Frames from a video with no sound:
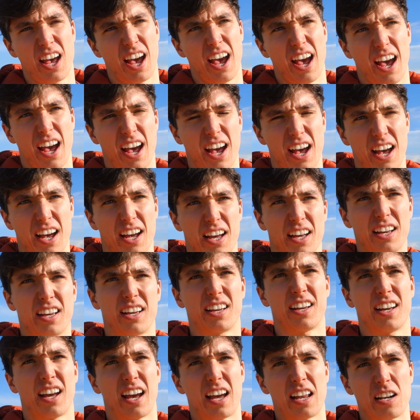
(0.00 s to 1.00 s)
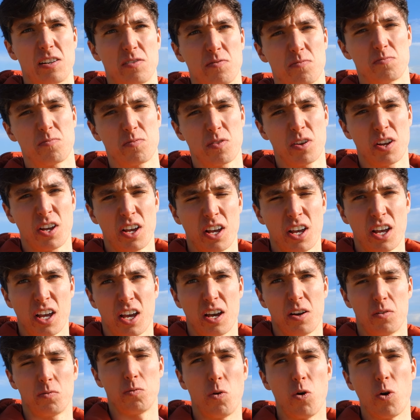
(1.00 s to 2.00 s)
Uh,
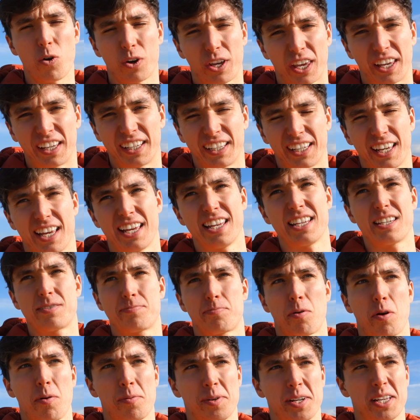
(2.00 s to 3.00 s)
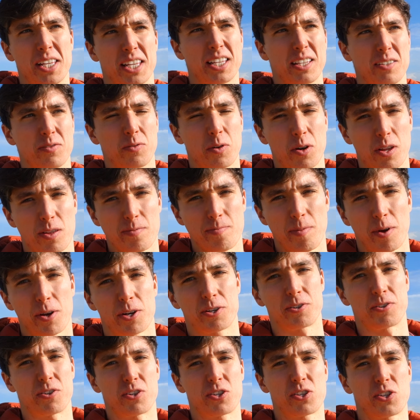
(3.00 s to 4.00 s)
and walking is probably one of the
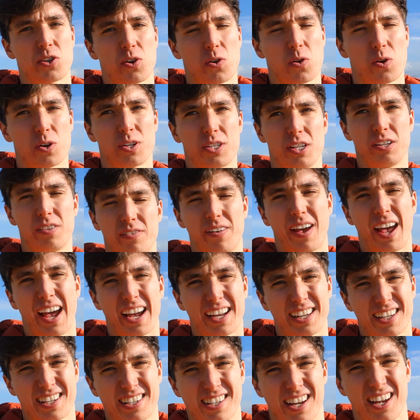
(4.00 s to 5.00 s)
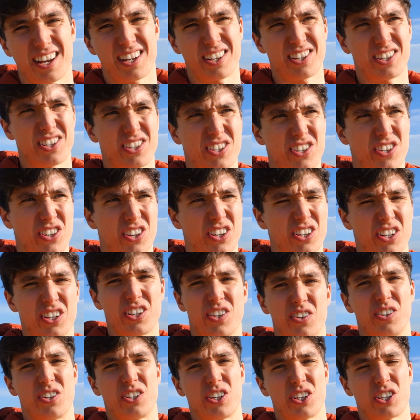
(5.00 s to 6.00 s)
most restorative exercises you can
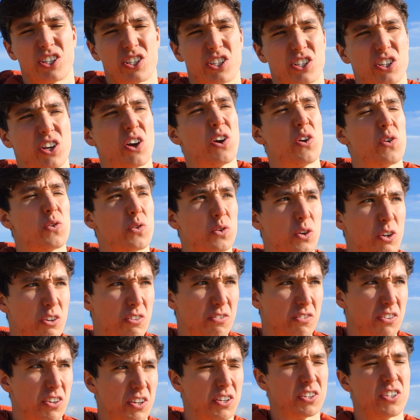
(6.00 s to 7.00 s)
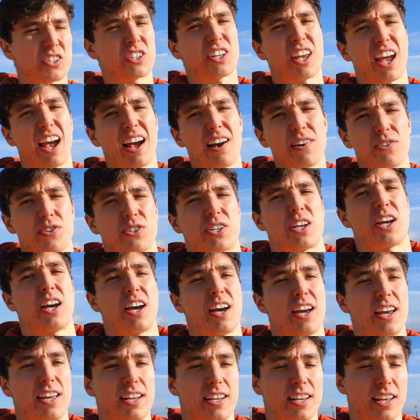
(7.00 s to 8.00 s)
do. It's just so good for you. Just get
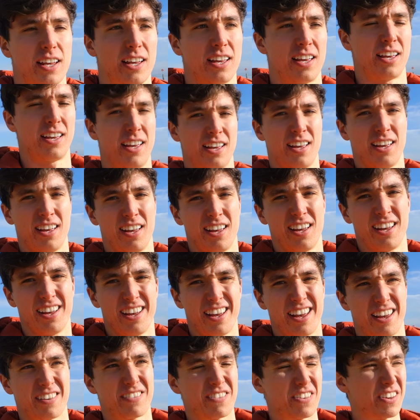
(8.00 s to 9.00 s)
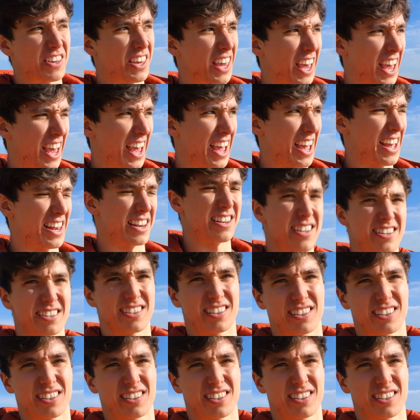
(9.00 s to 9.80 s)
outside. You can